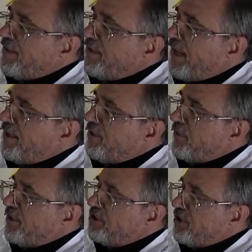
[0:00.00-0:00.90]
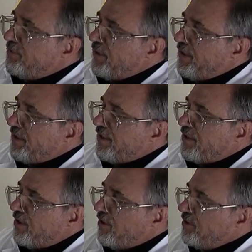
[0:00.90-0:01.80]
down to where it should be, at
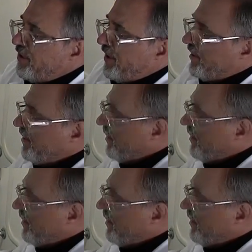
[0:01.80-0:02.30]
the closed end?